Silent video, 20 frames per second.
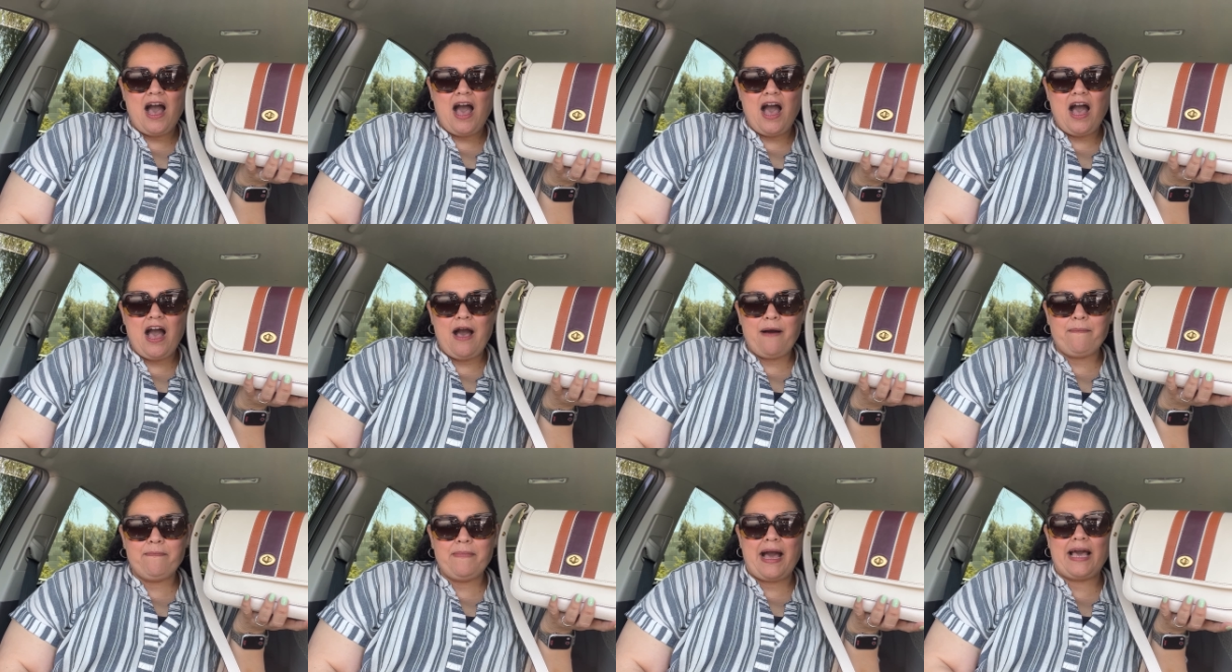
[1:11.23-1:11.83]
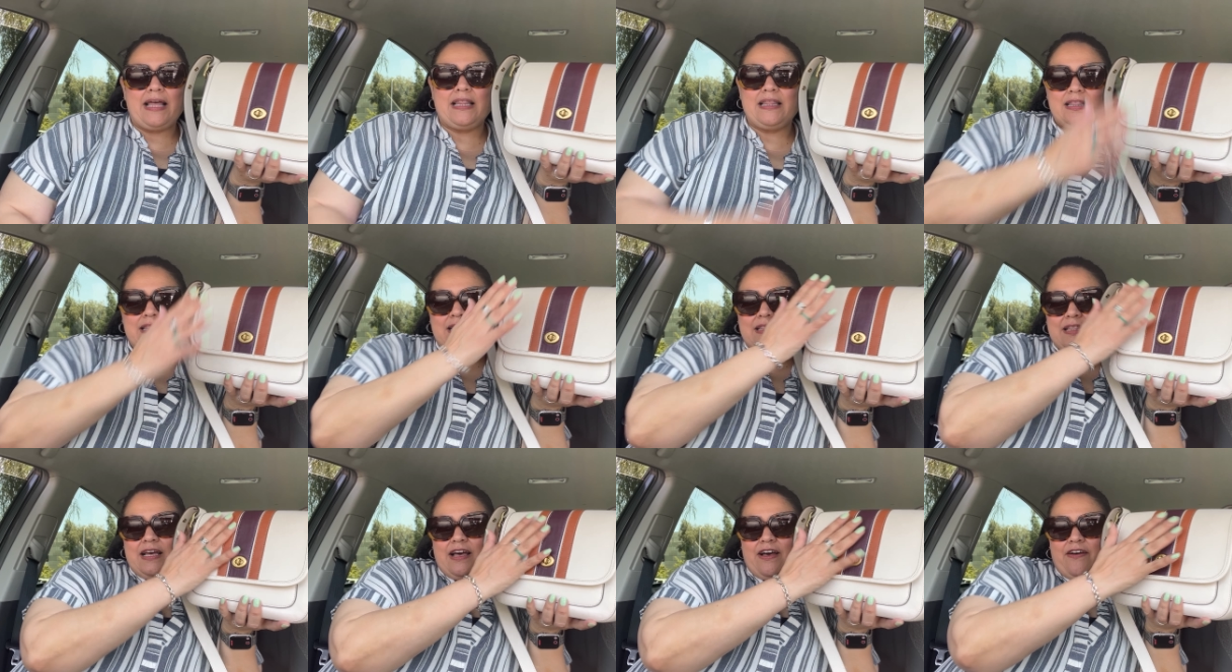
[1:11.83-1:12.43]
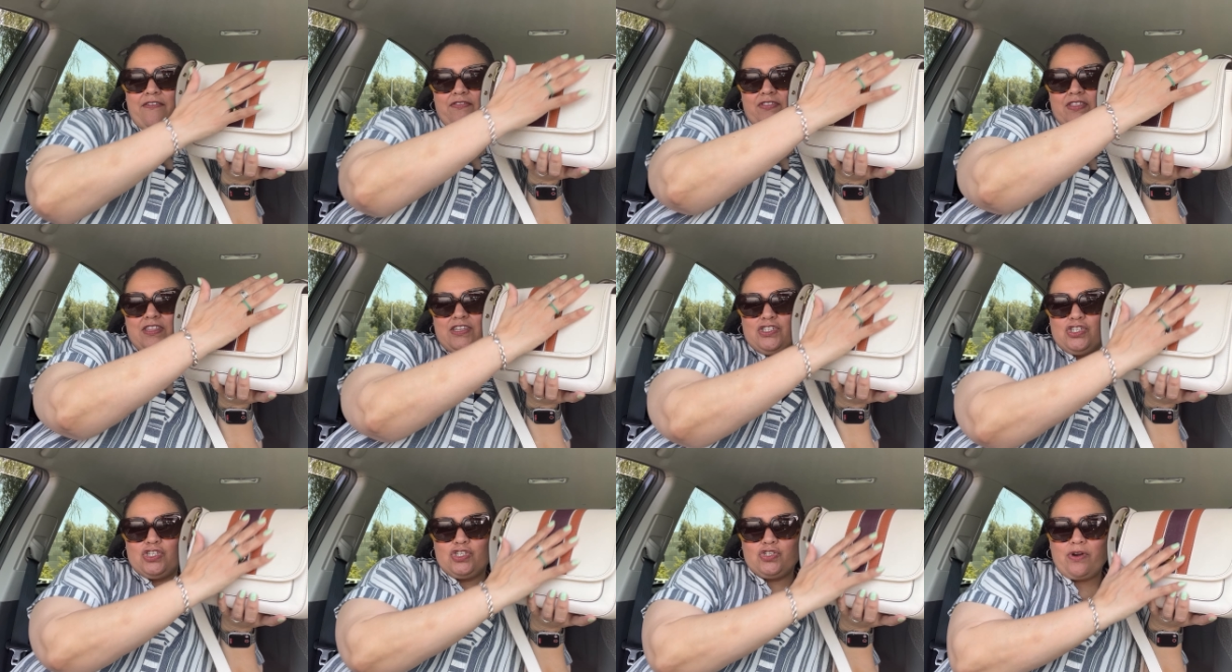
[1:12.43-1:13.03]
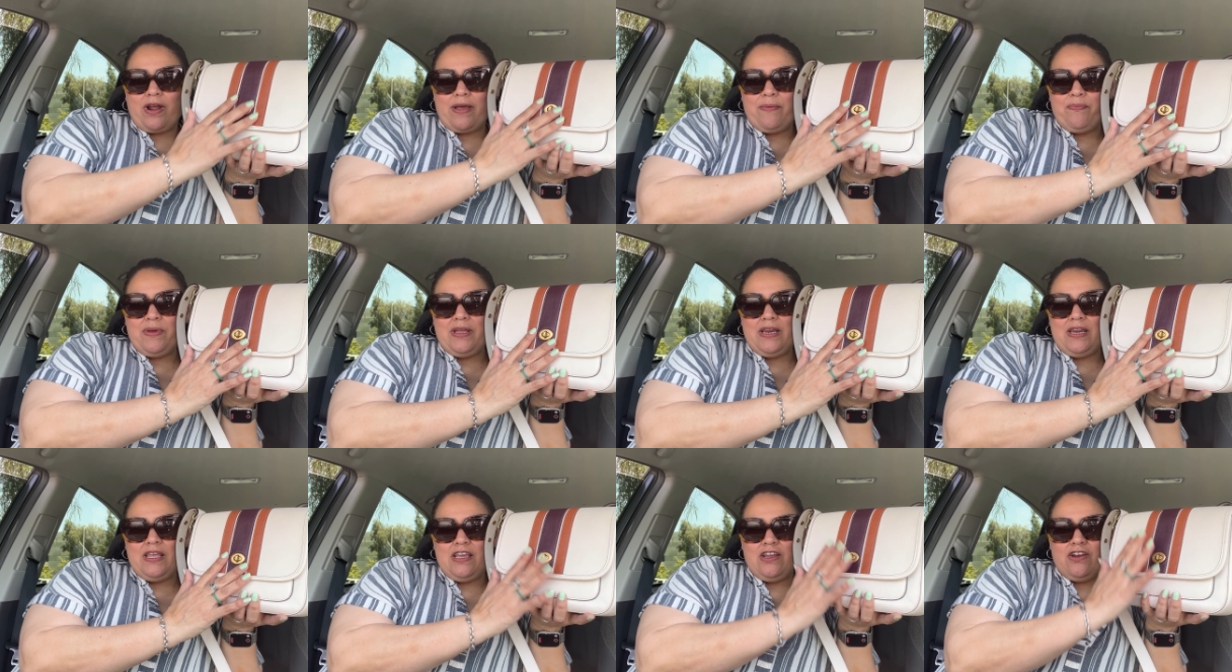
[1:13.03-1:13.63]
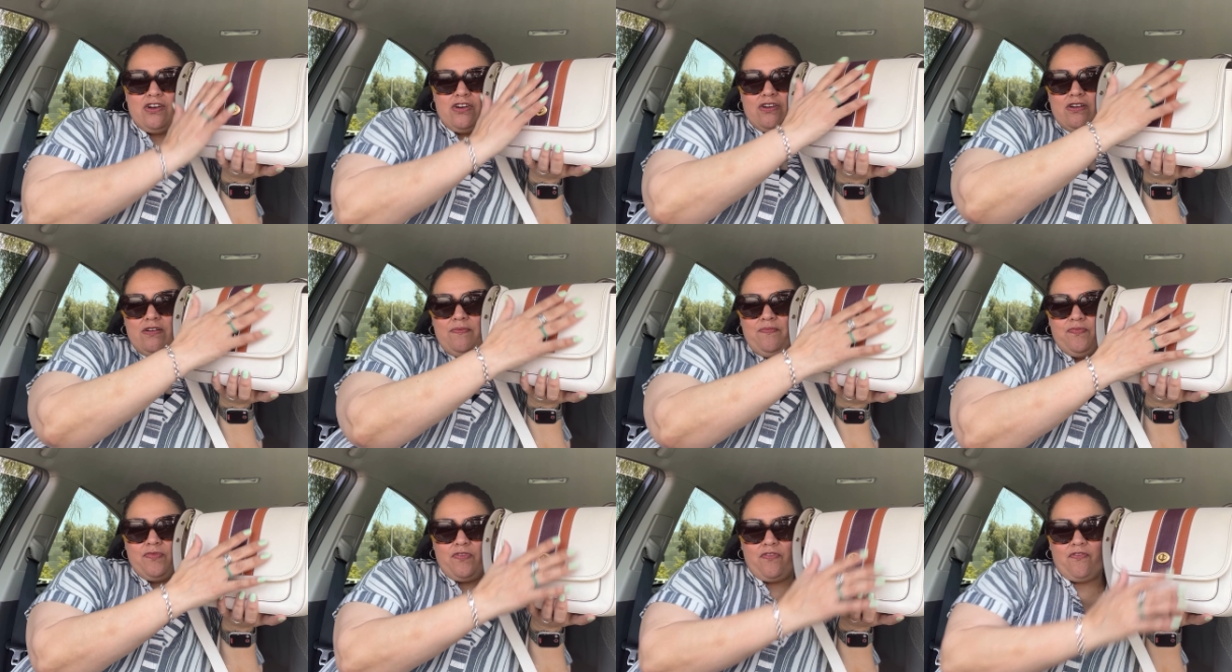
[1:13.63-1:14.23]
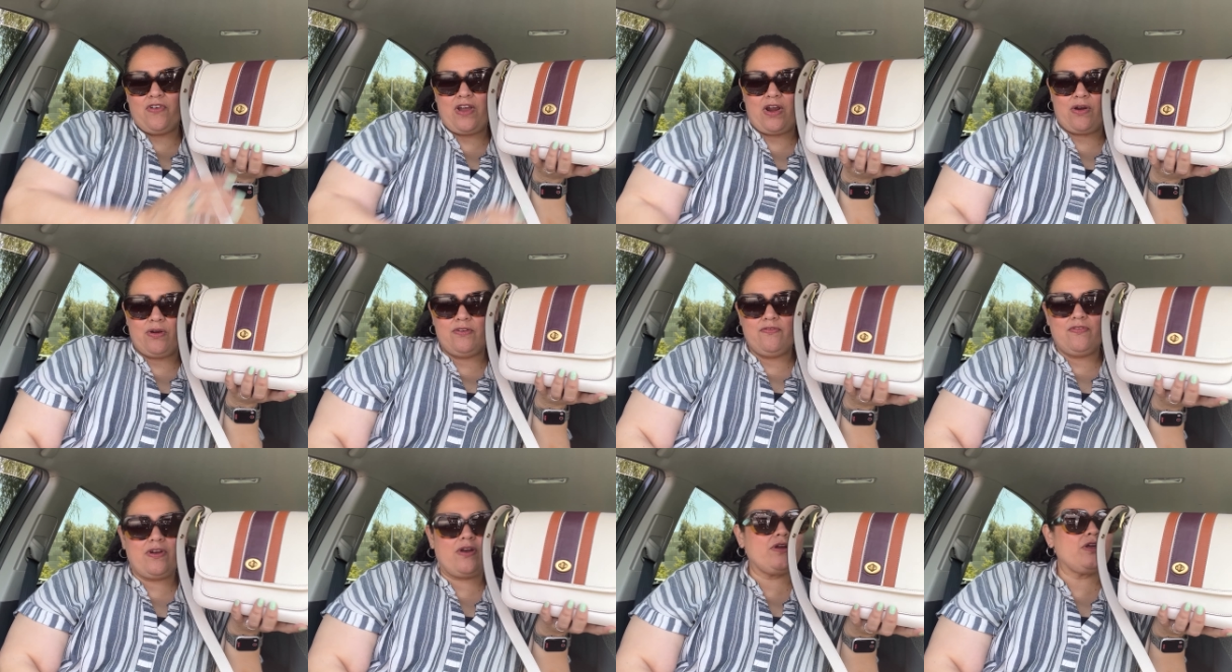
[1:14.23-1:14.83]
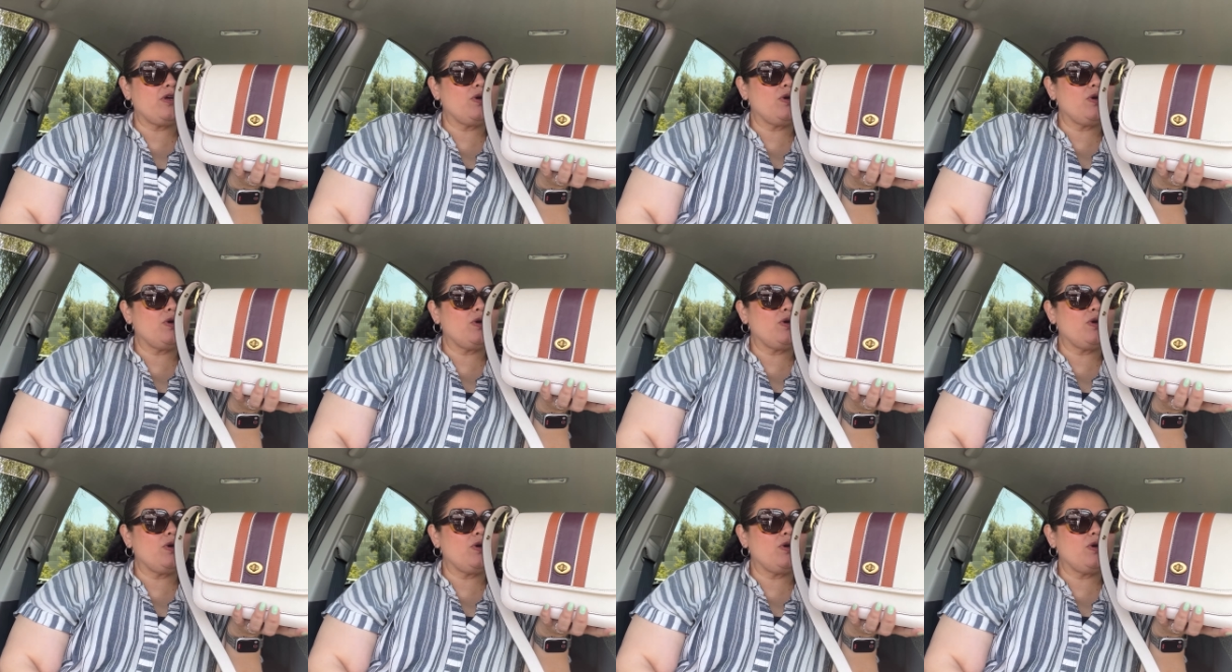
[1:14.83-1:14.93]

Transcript: Um, I love the striping here. Very, very